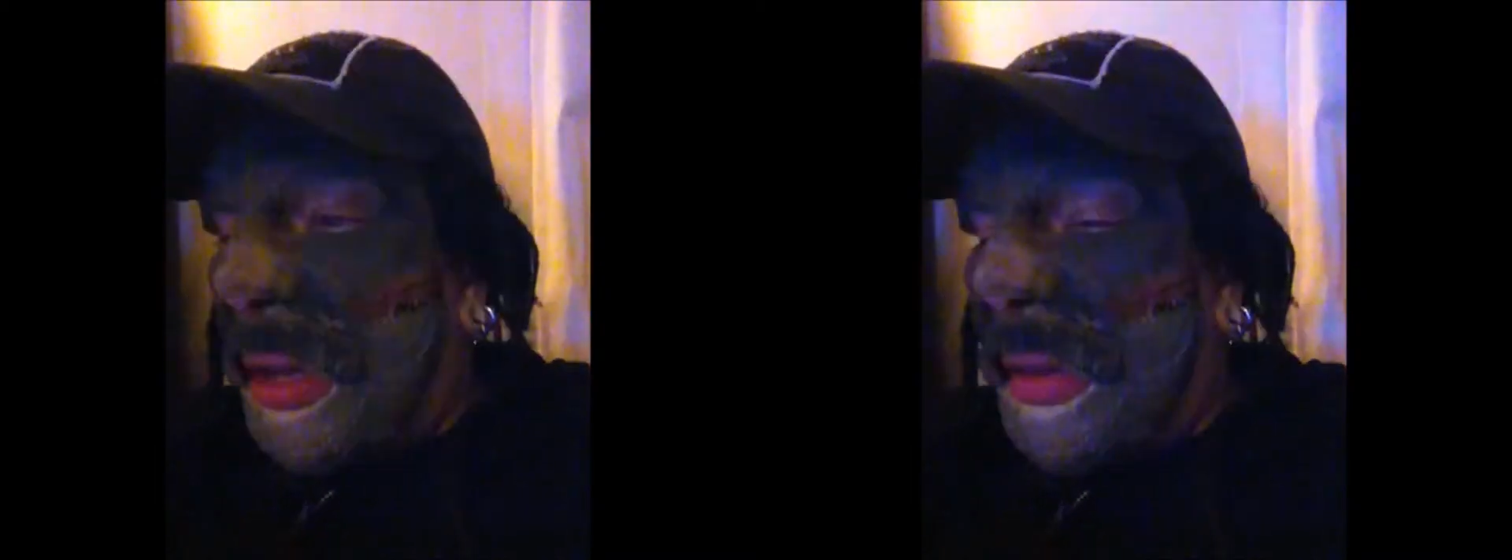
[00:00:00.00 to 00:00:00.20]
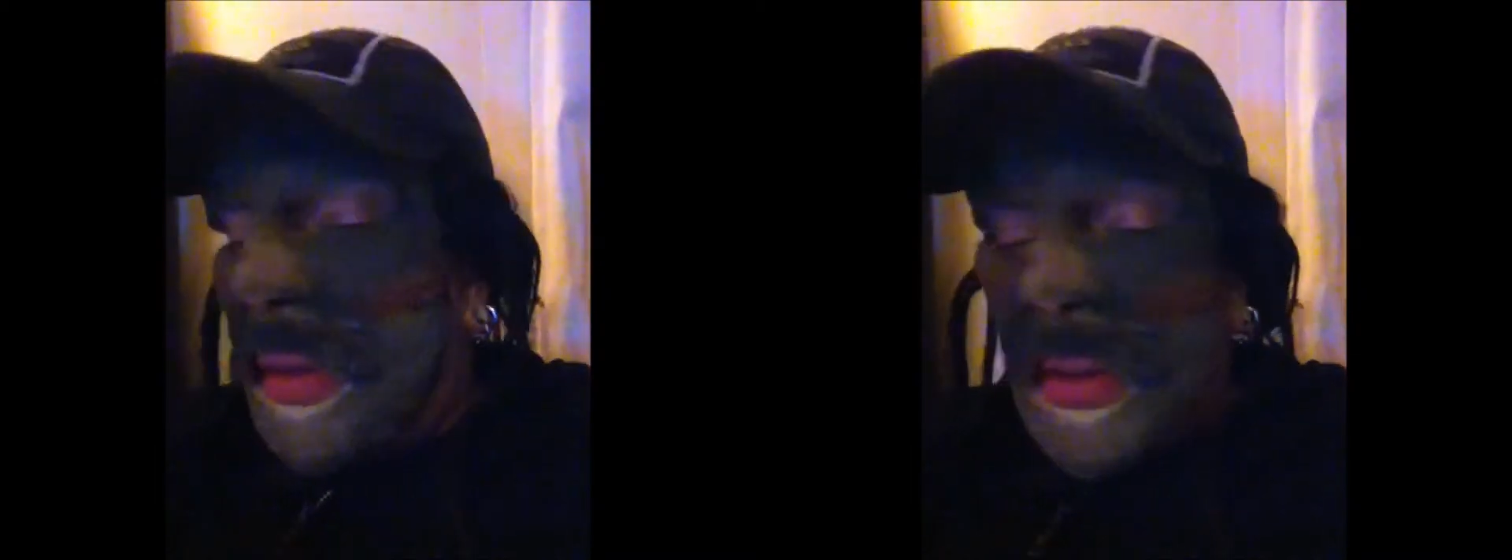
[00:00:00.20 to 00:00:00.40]

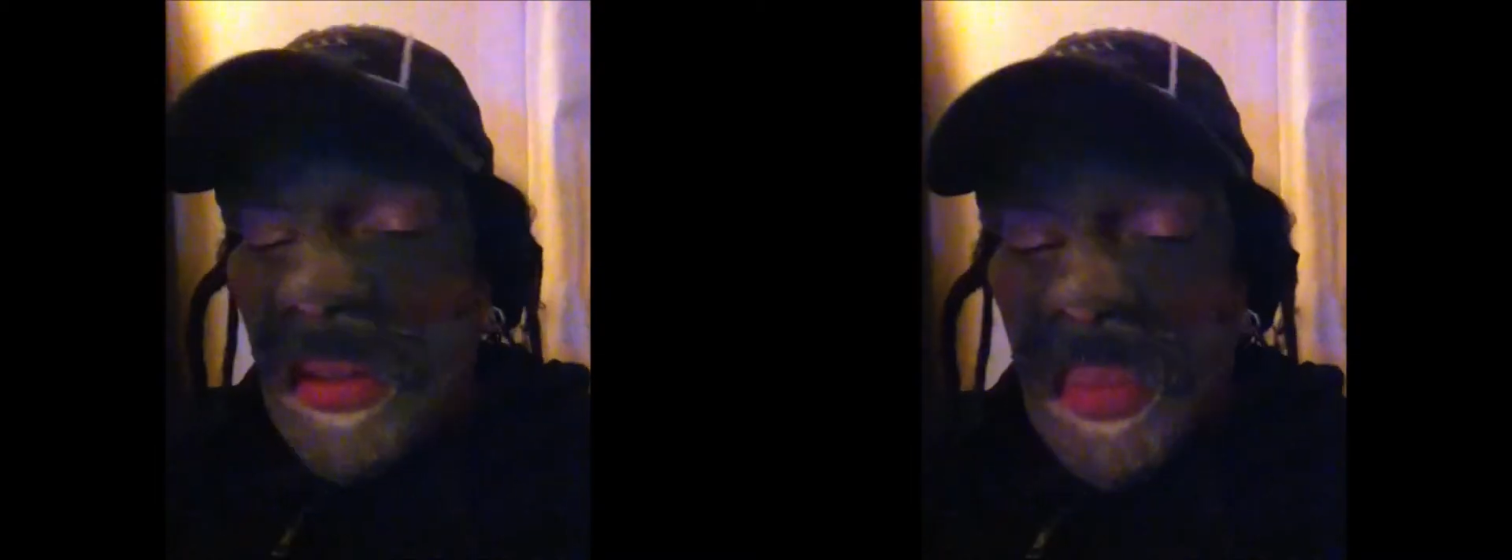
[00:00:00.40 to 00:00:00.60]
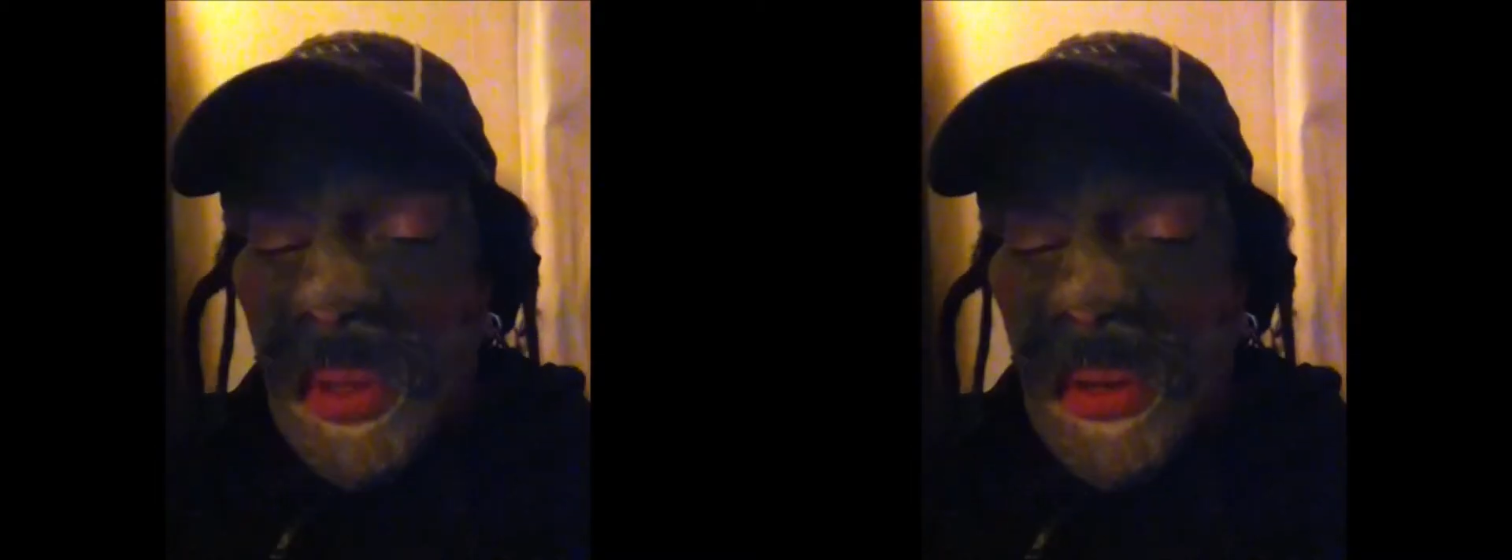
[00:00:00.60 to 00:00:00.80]
and then
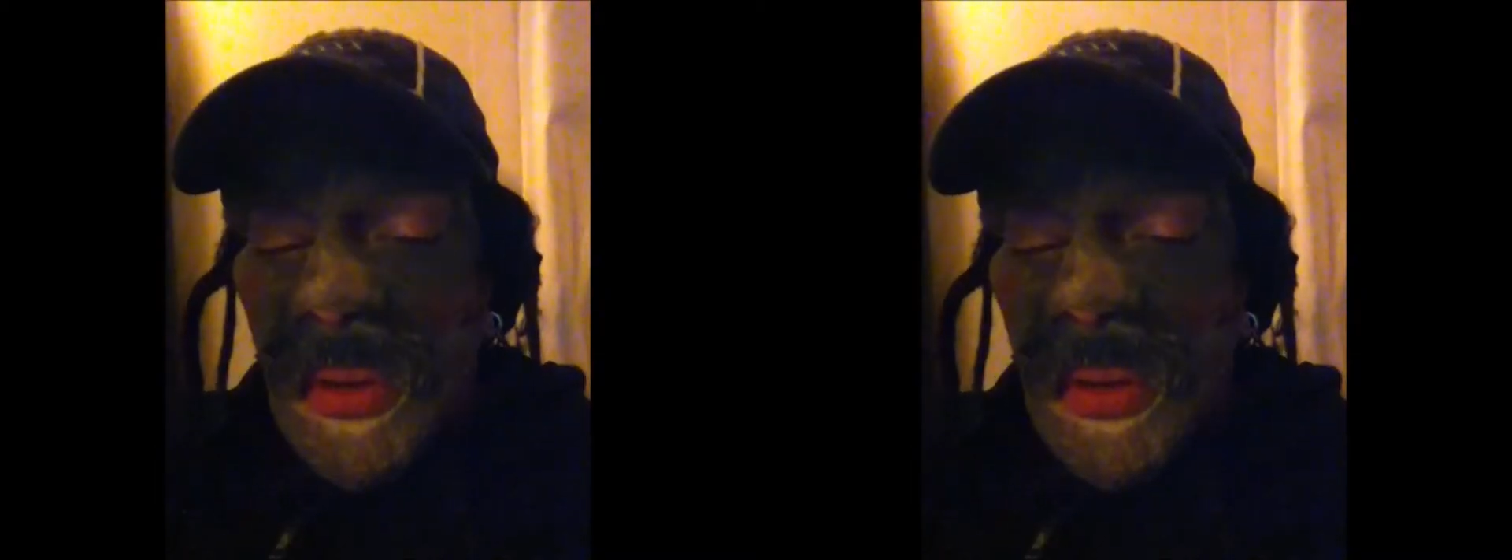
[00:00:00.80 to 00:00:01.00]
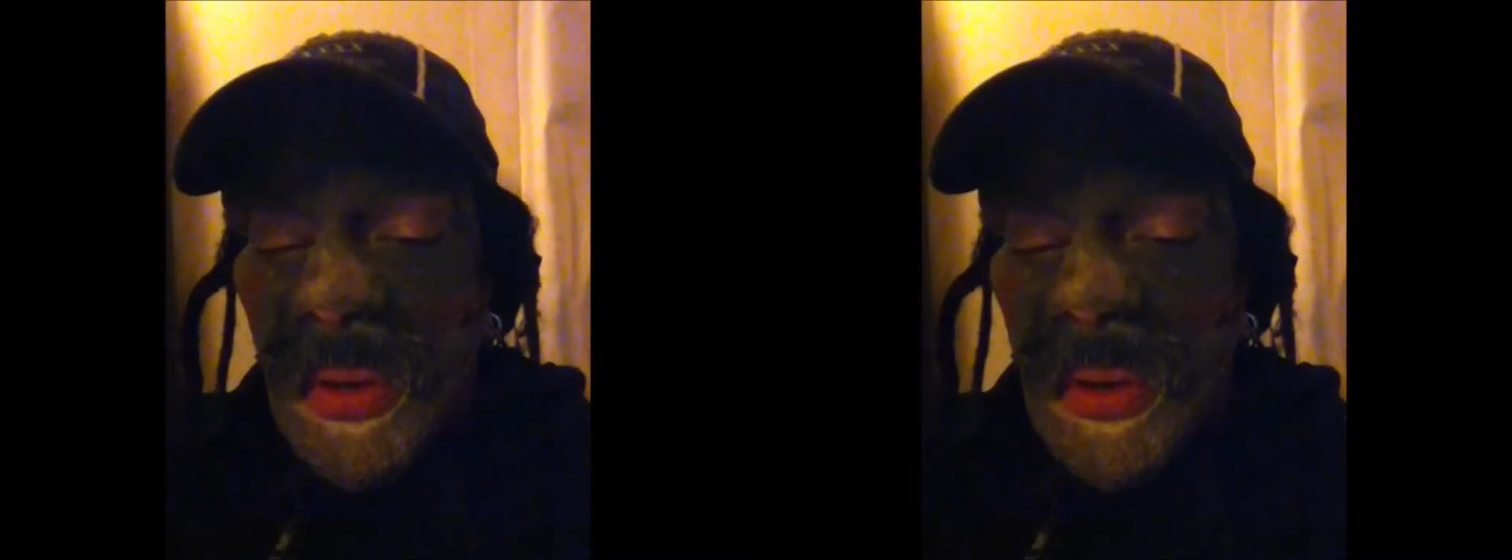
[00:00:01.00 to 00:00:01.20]

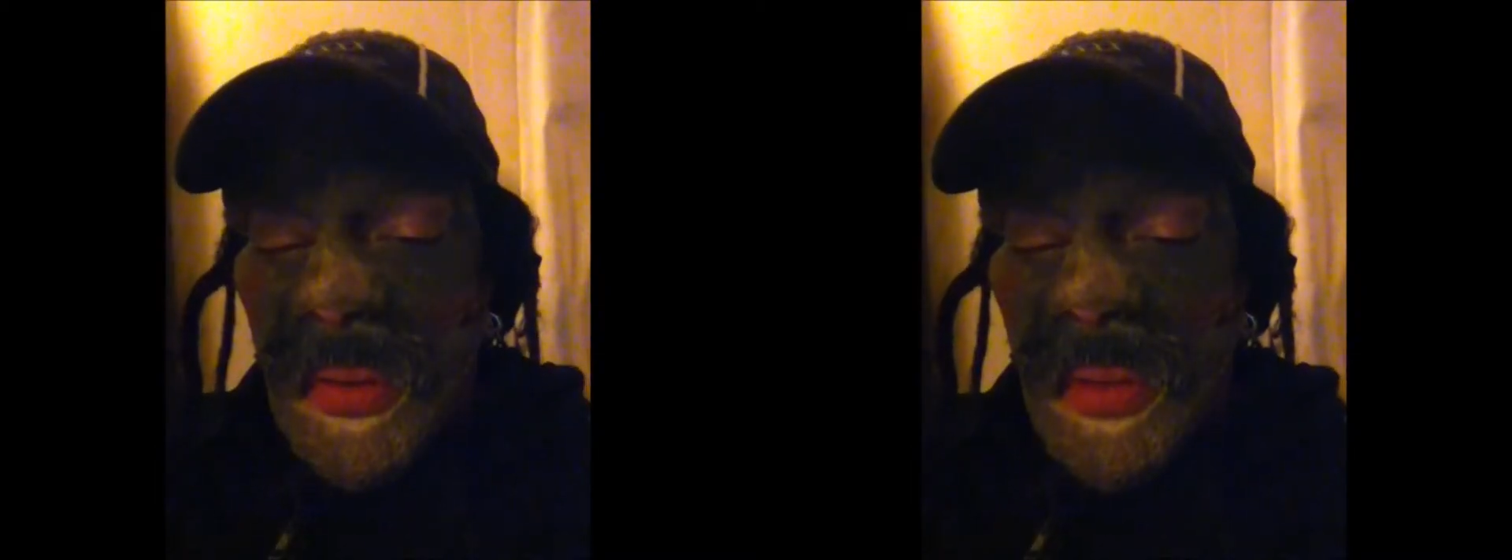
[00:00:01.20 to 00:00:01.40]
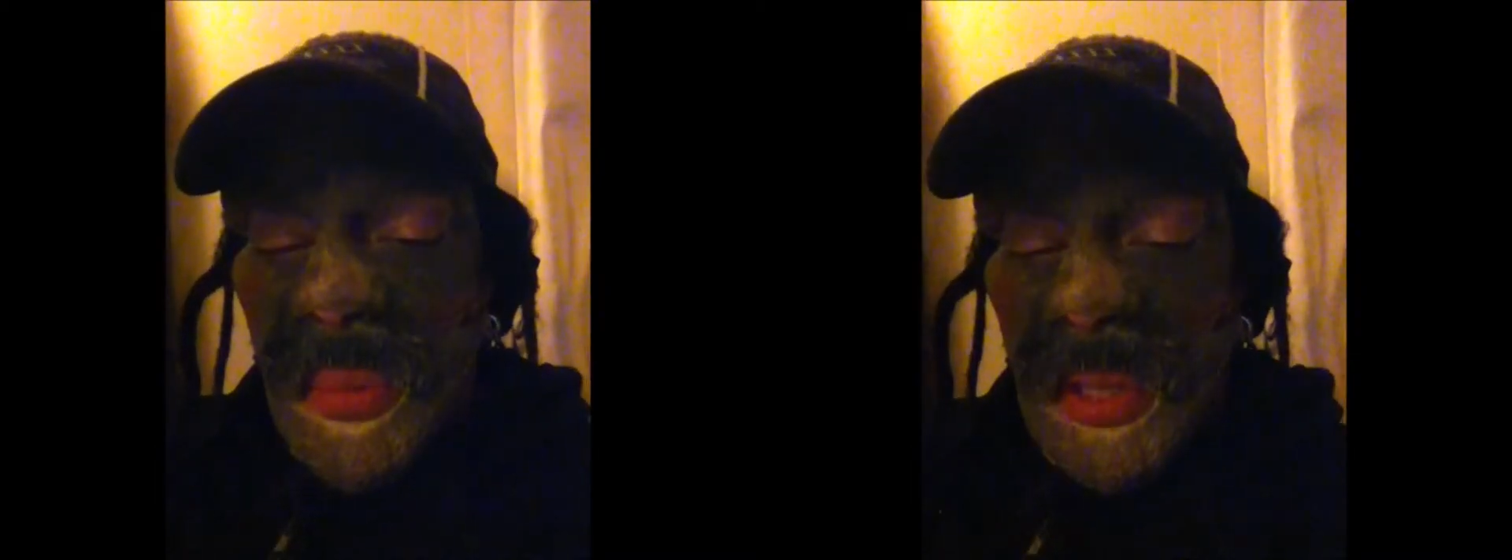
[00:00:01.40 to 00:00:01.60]
disappeared
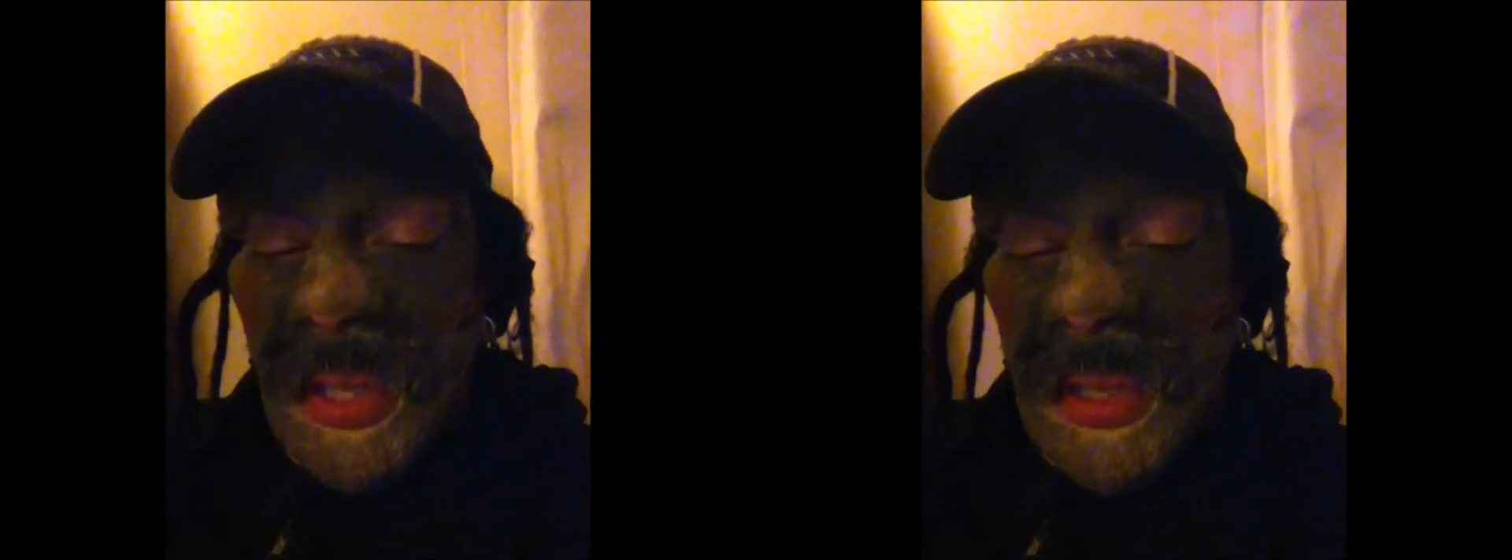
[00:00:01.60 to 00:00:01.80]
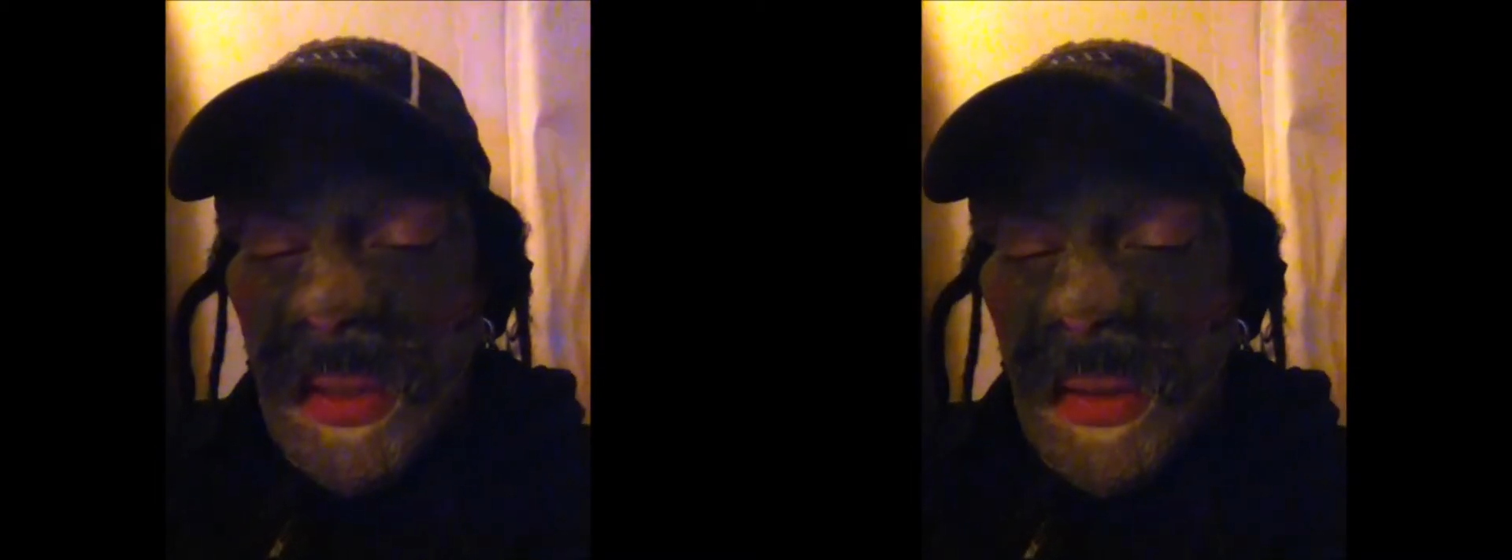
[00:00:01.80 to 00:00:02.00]
off the
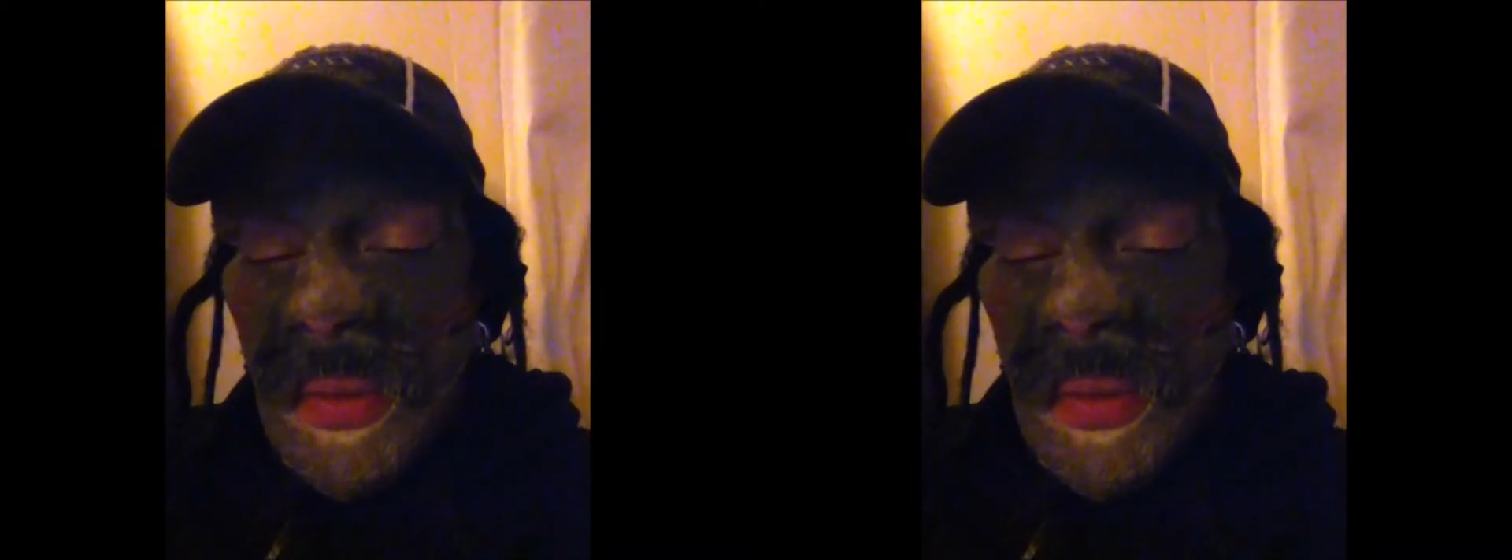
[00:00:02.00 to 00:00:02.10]
planet.